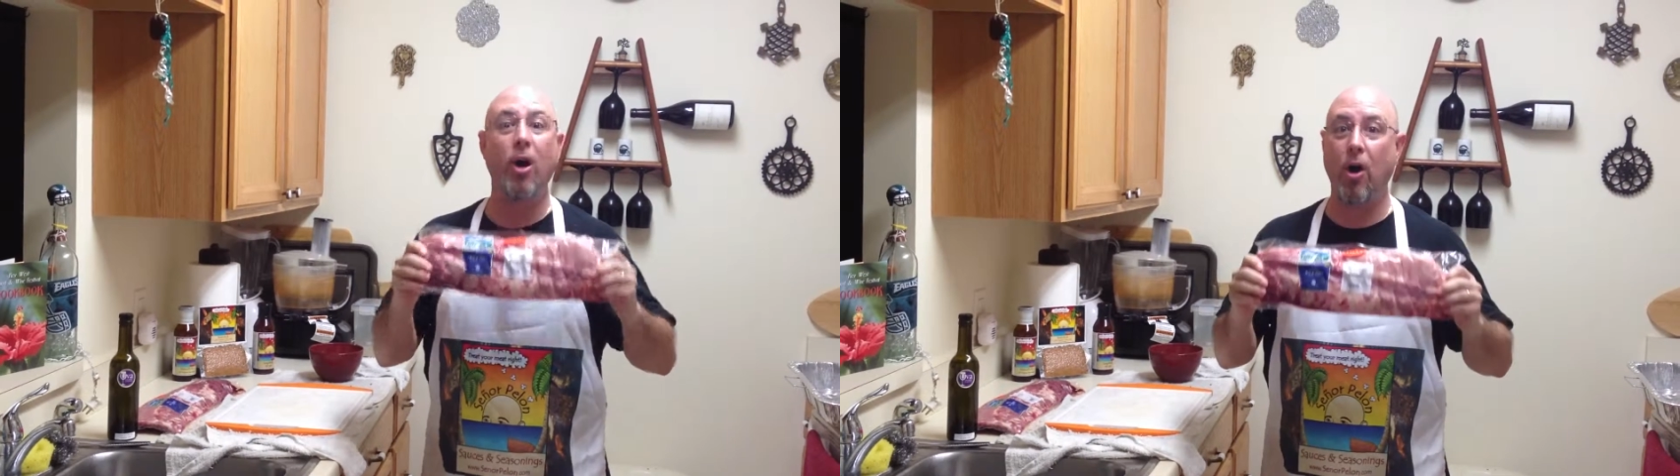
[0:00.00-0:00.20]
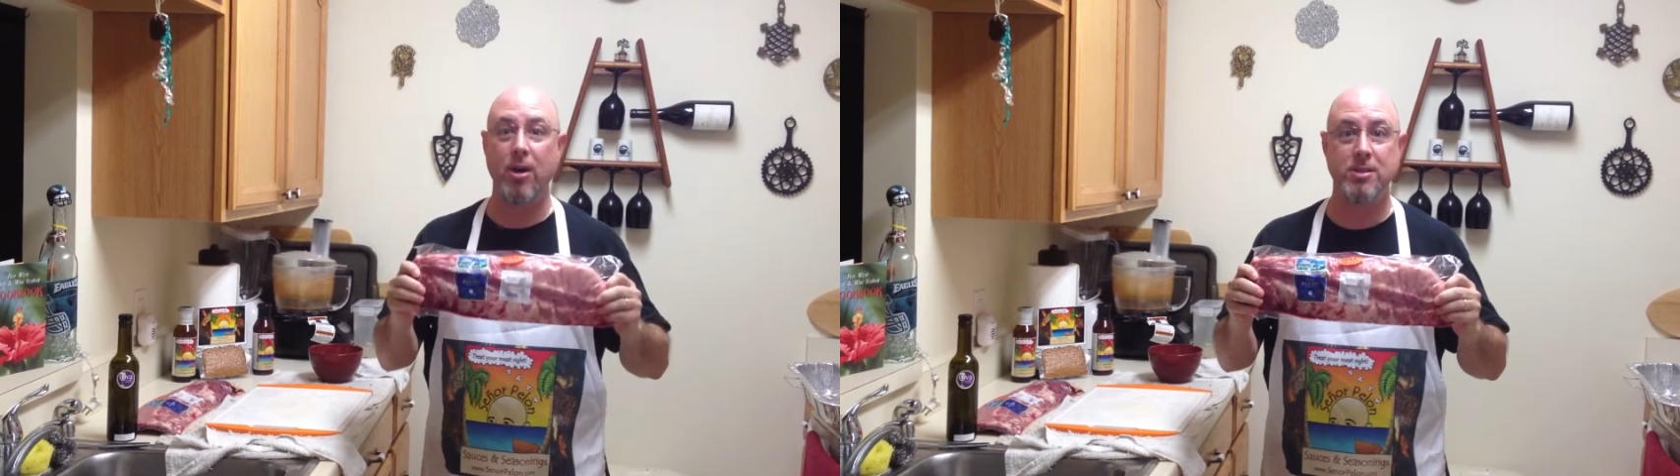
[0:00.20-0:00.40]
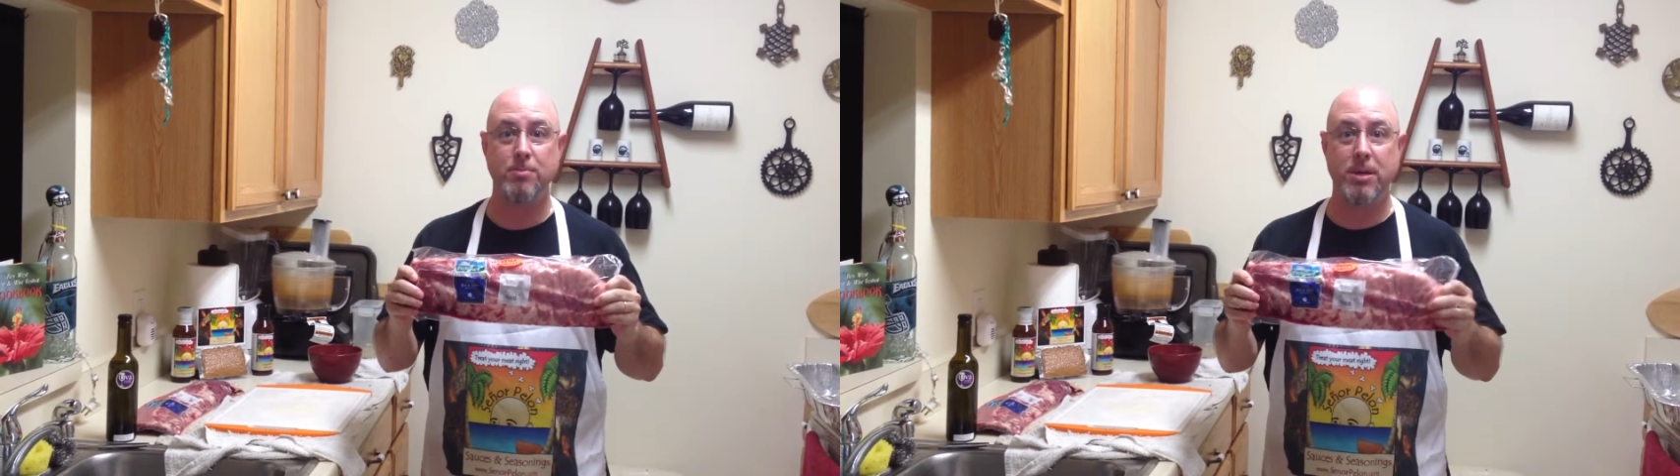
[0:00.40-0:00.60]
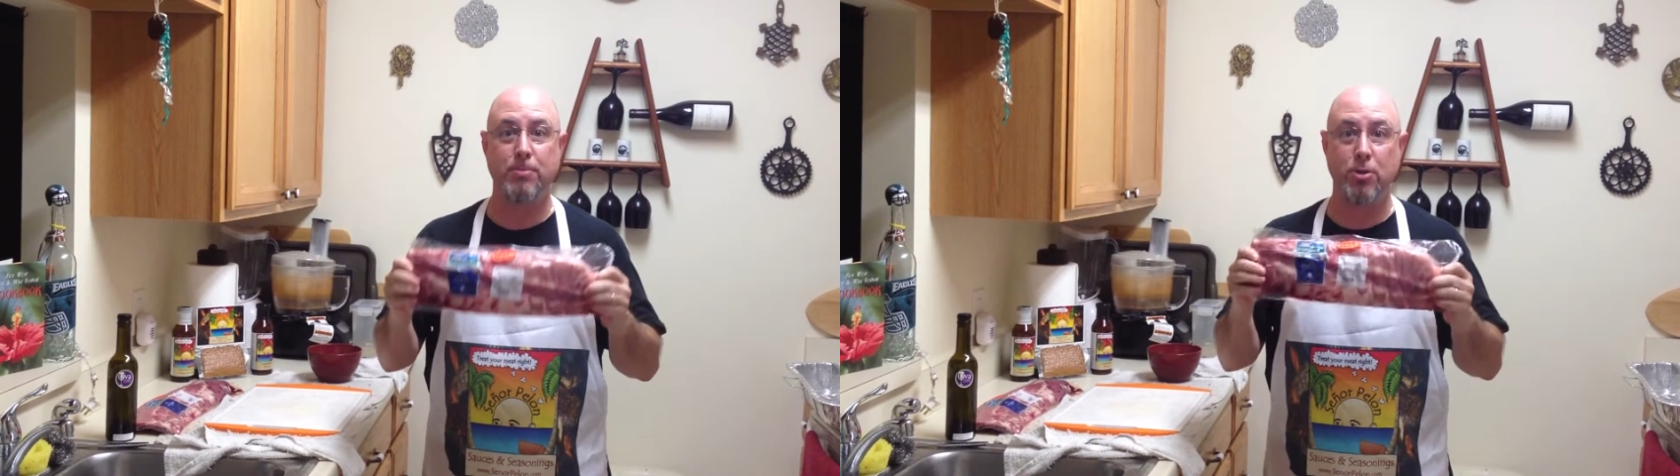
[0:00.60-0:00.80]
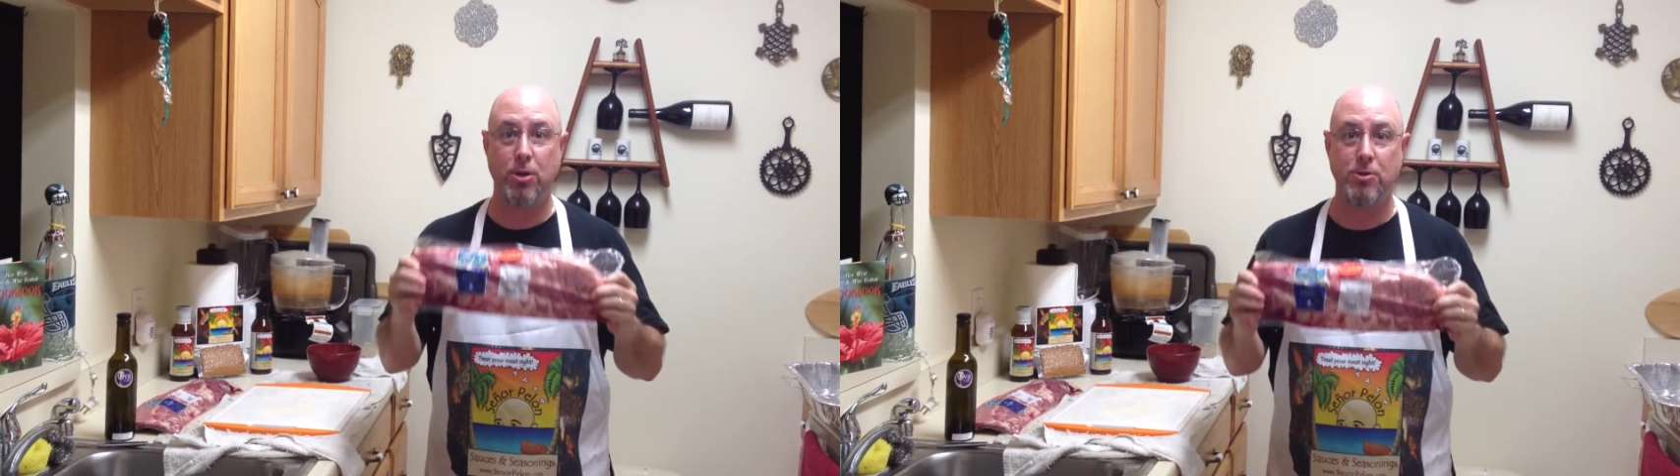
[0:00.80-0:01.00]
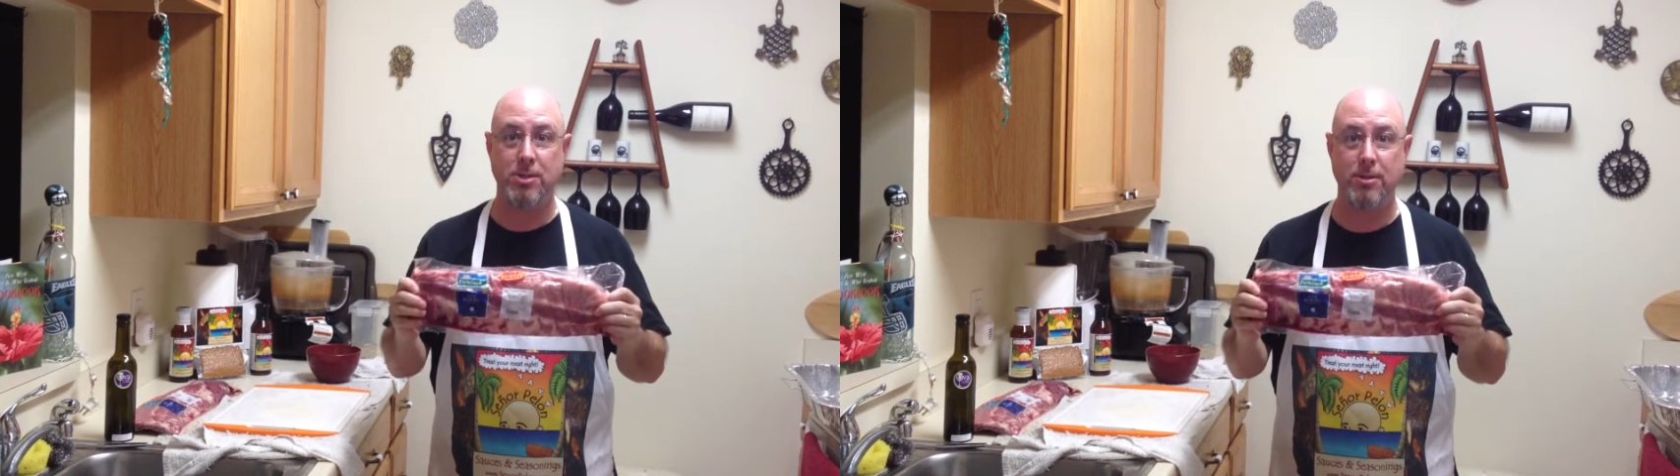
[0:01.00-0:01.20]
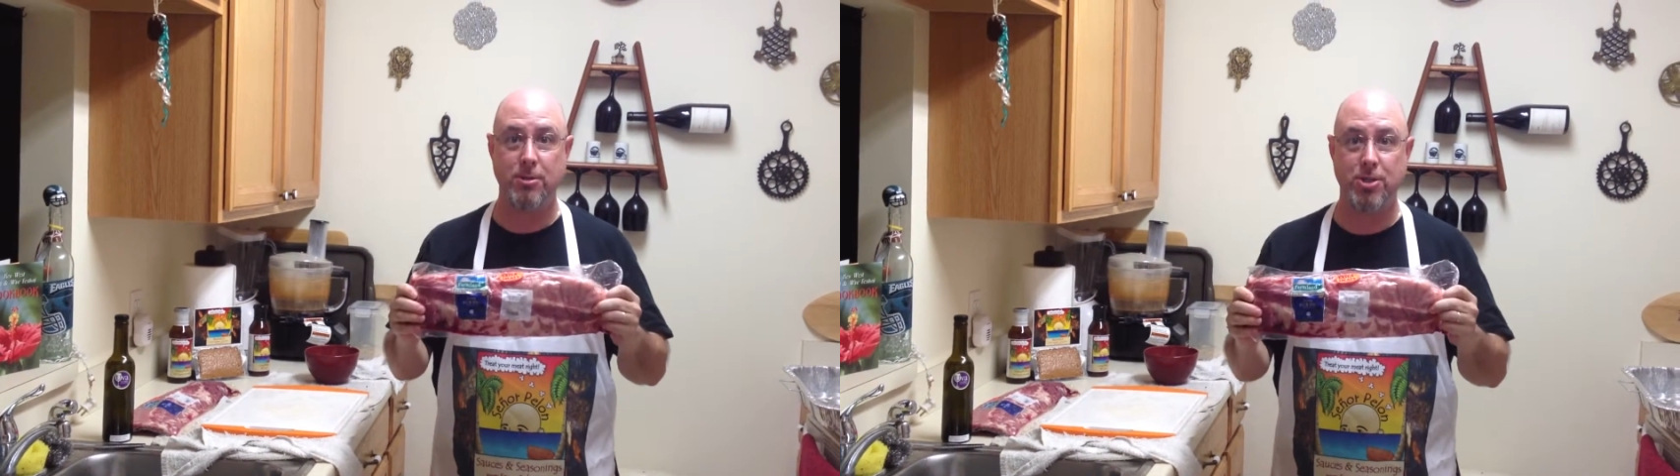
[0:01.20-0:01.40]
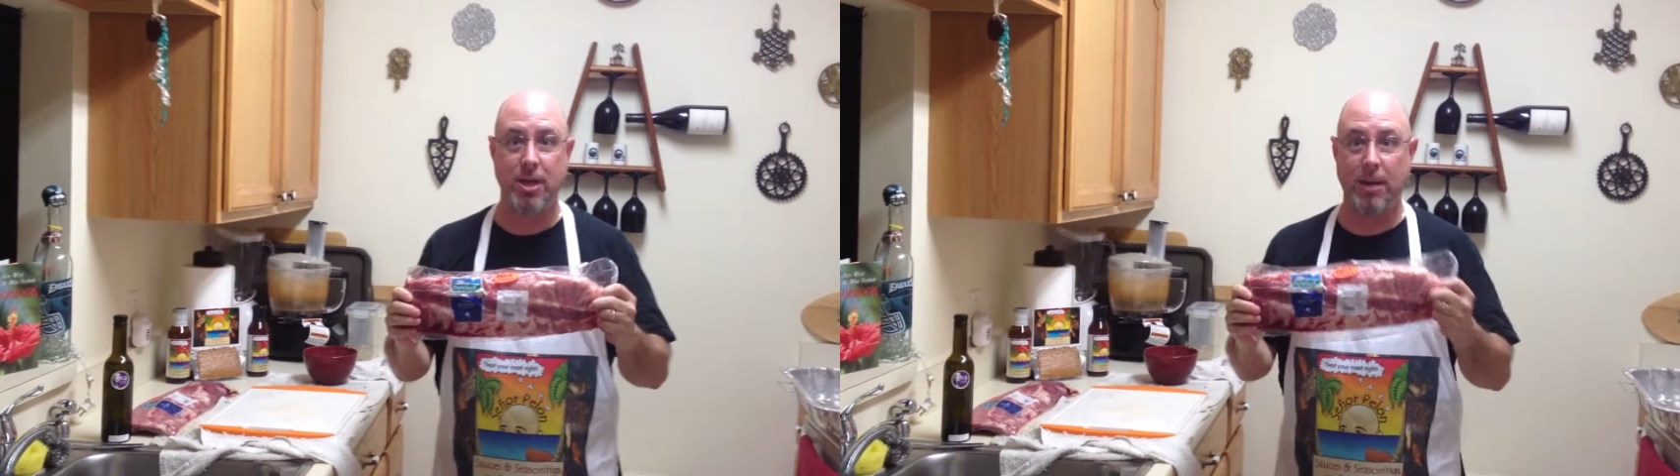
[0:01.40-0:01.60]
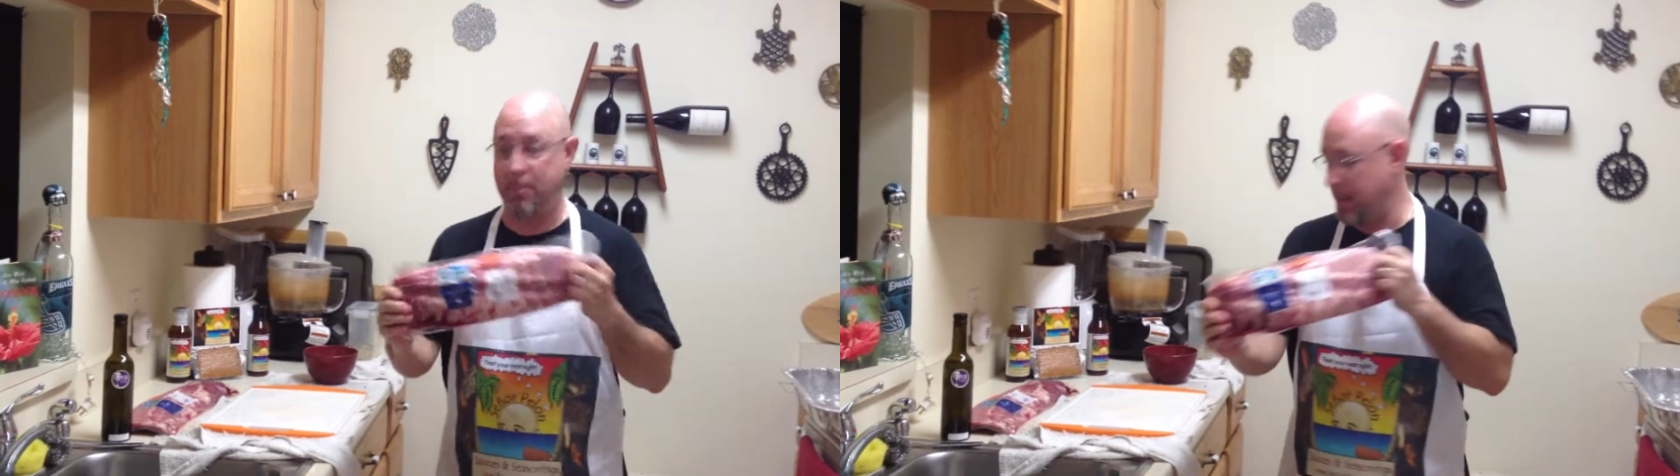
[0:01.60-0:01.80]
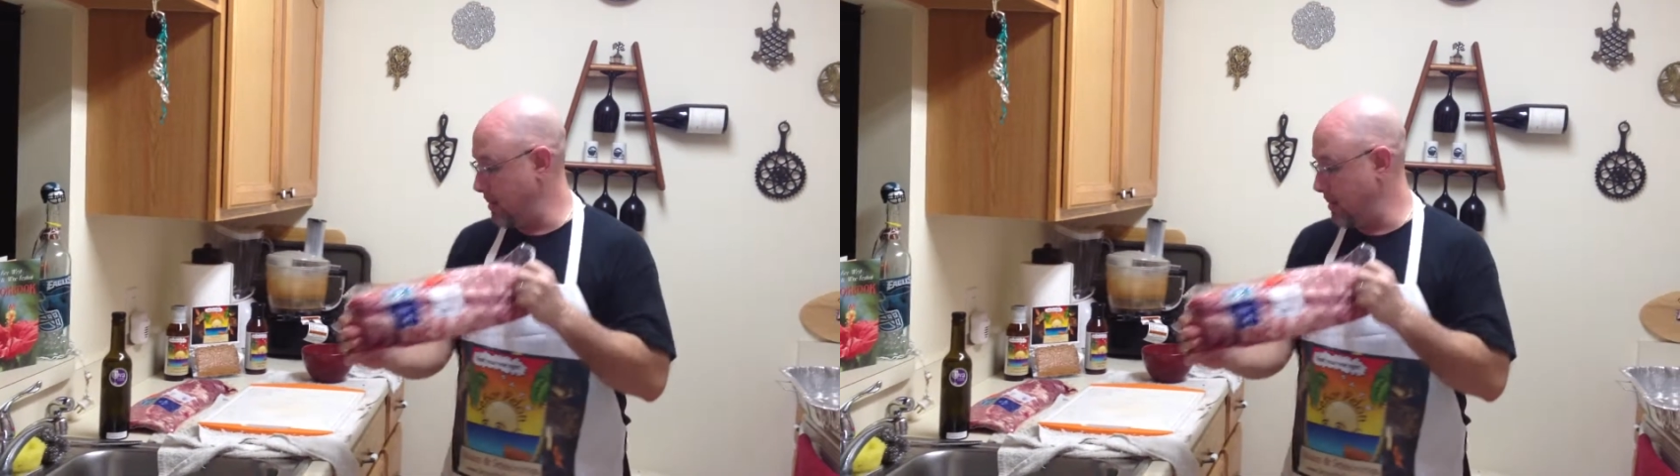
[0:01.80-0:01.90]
awesome people. Go see their shop.